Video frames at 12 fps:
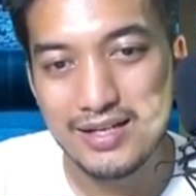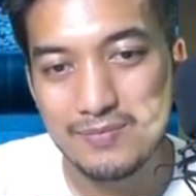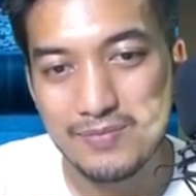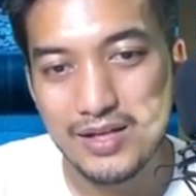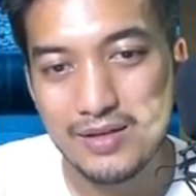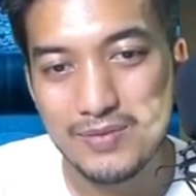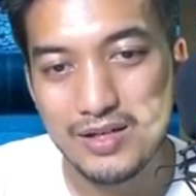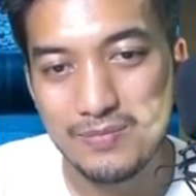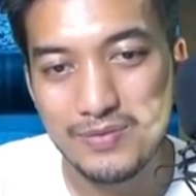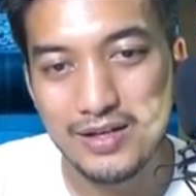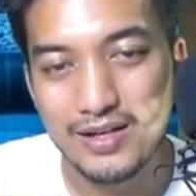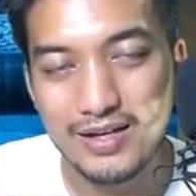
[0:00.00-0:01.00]
and blah blah
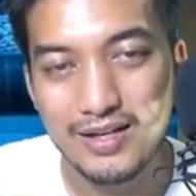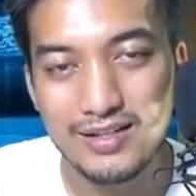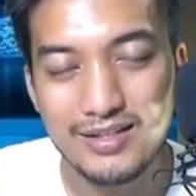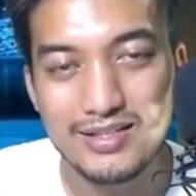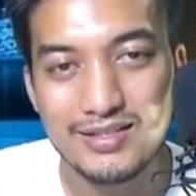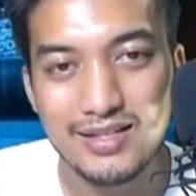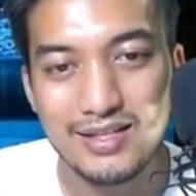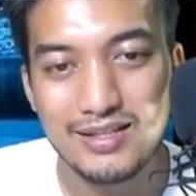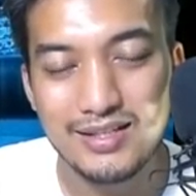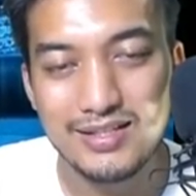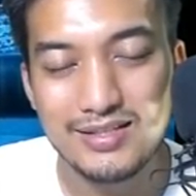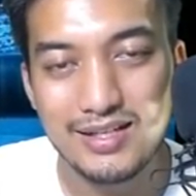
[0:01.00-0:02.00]
blah. Lisa,
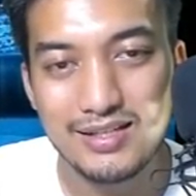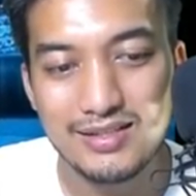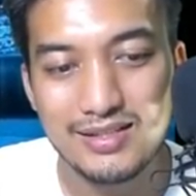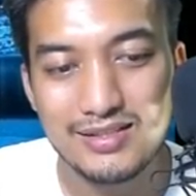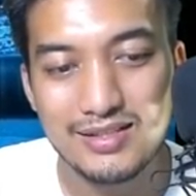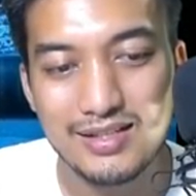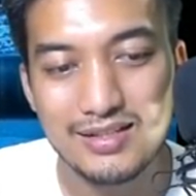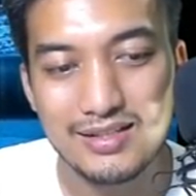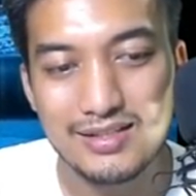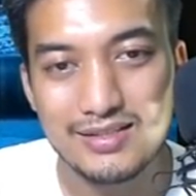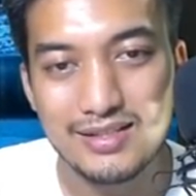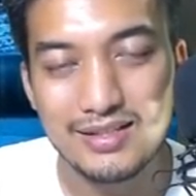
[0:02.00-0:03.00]
Lisa, Lisa,
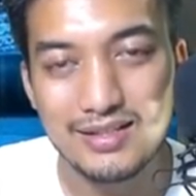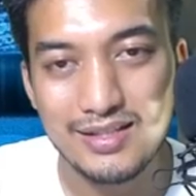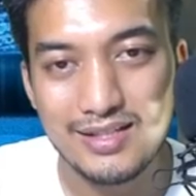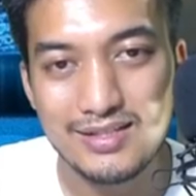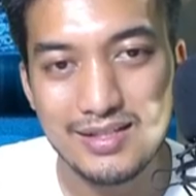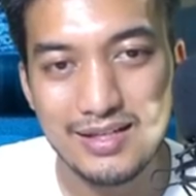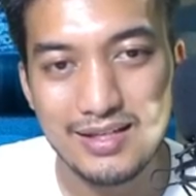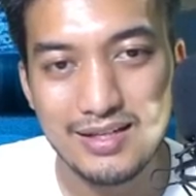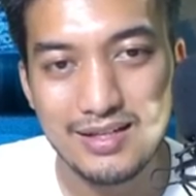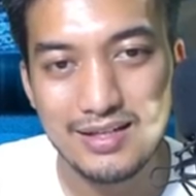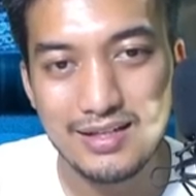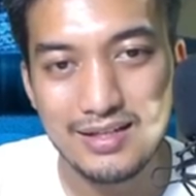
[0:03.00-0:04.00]
Lisa, Lisa,
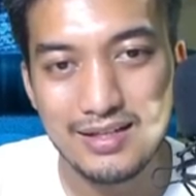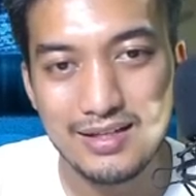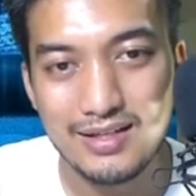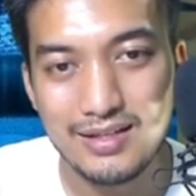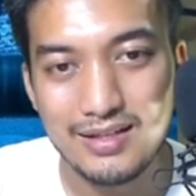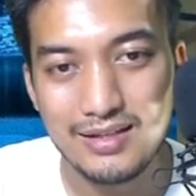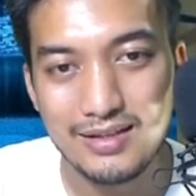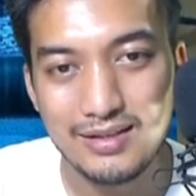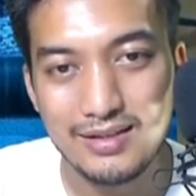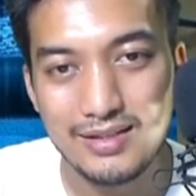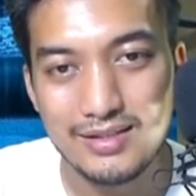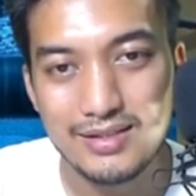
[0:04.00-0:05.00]

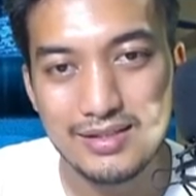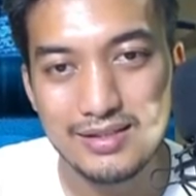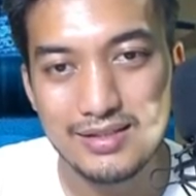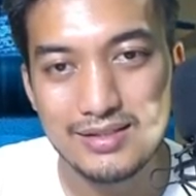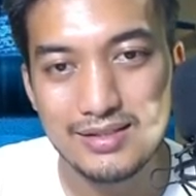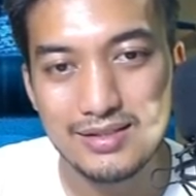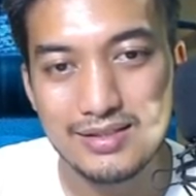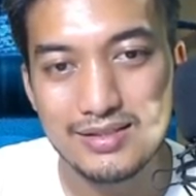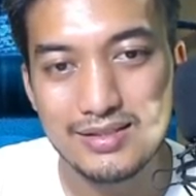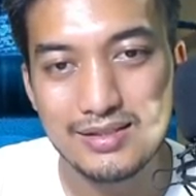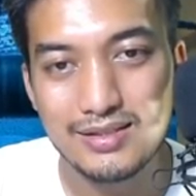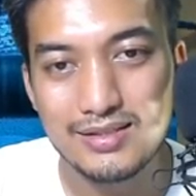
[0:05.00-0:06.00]
Lisa, Lisa,
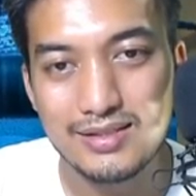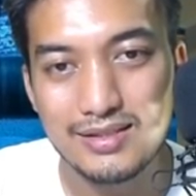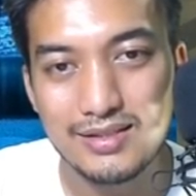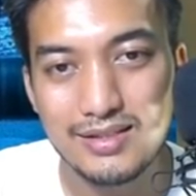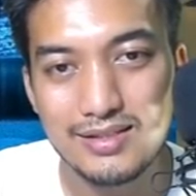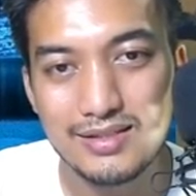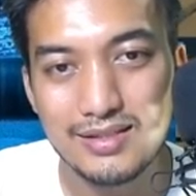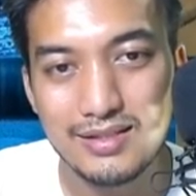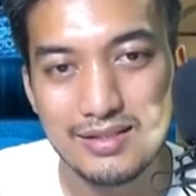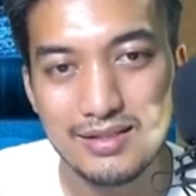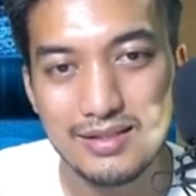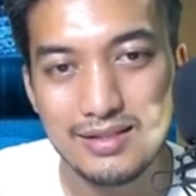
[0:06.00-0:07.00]
Lisa, Lisa,
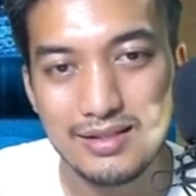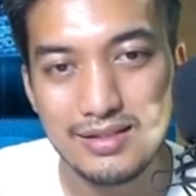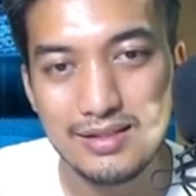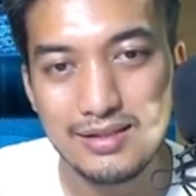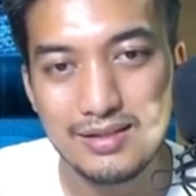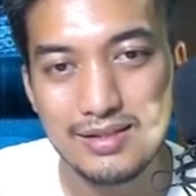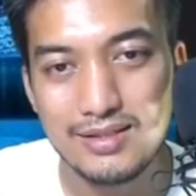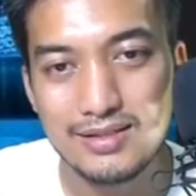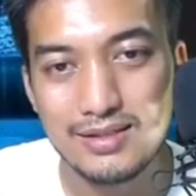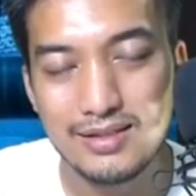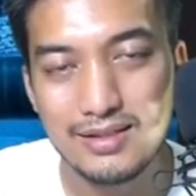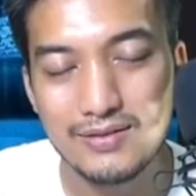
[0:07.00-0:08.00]
Lisa,
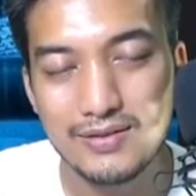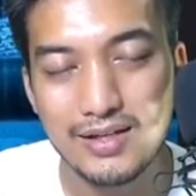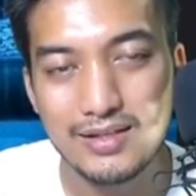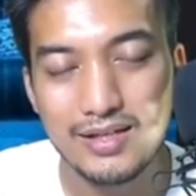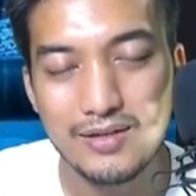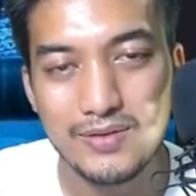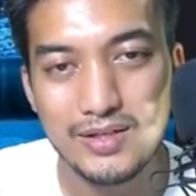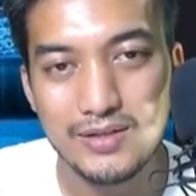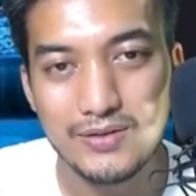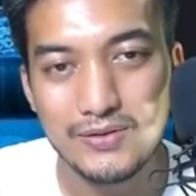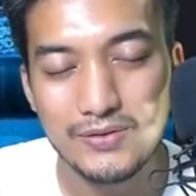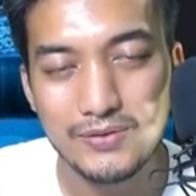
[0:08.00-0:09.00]
Lisa. Okay, there we
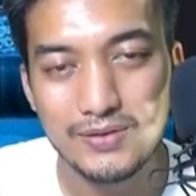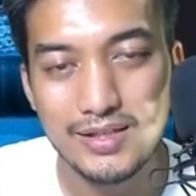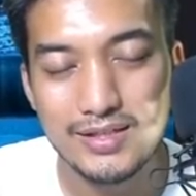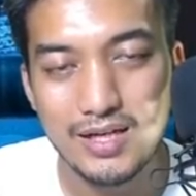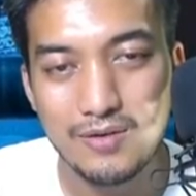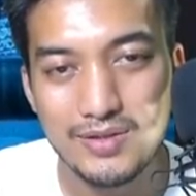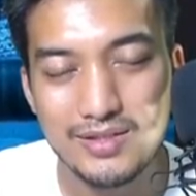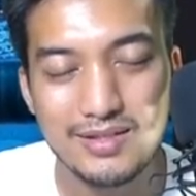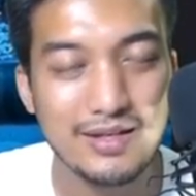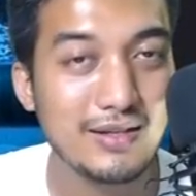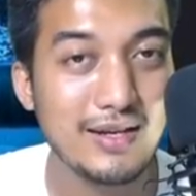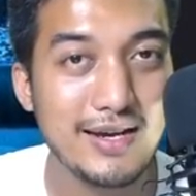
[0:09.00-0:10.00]
go. That's how it's
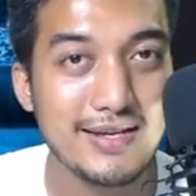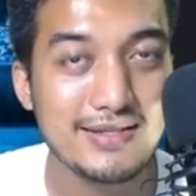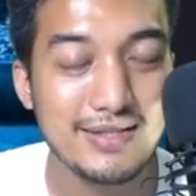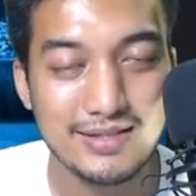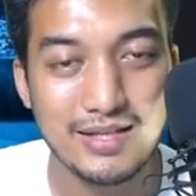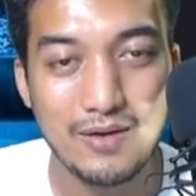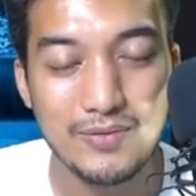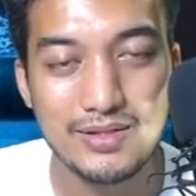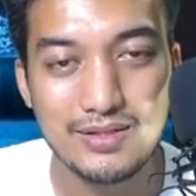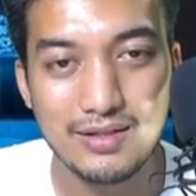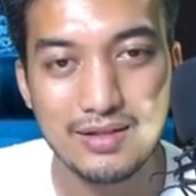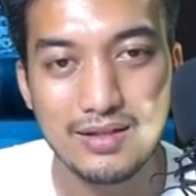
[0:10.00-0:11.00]
done, guys. That's how
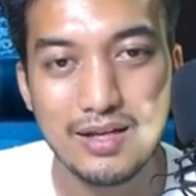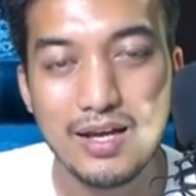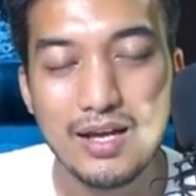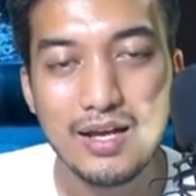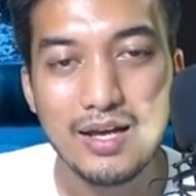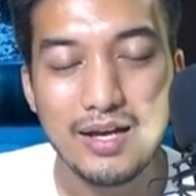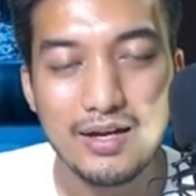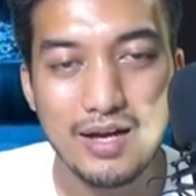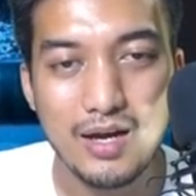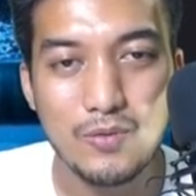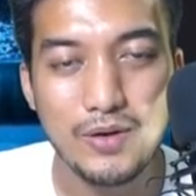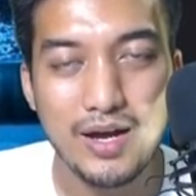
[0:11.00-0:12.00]
it's done. And
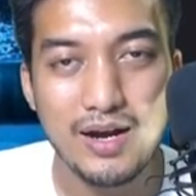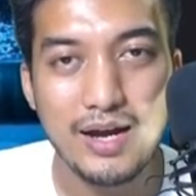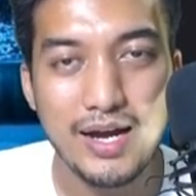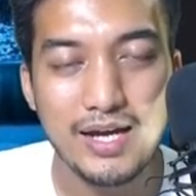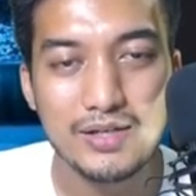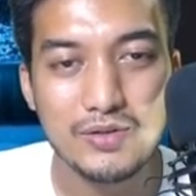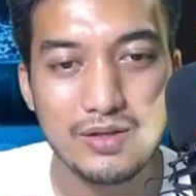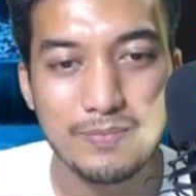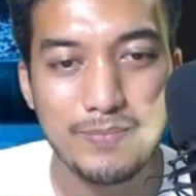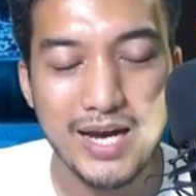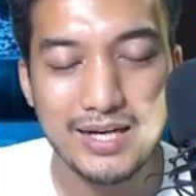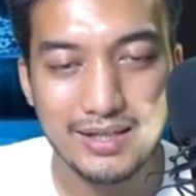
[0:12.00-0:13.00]
now we are actually
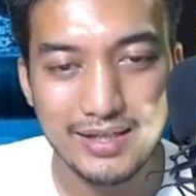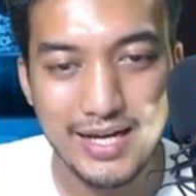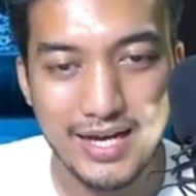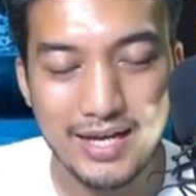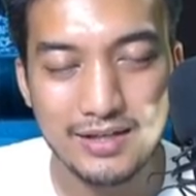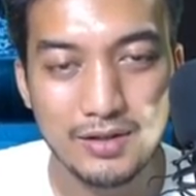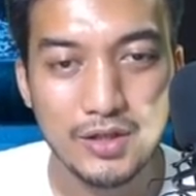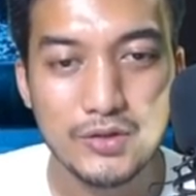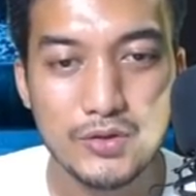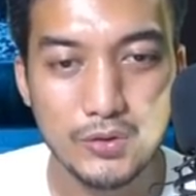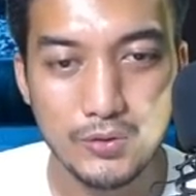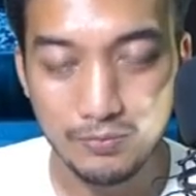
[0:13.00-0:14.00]
back again
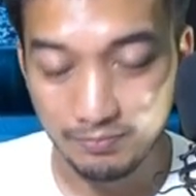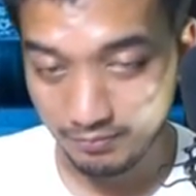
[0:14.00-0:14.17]
to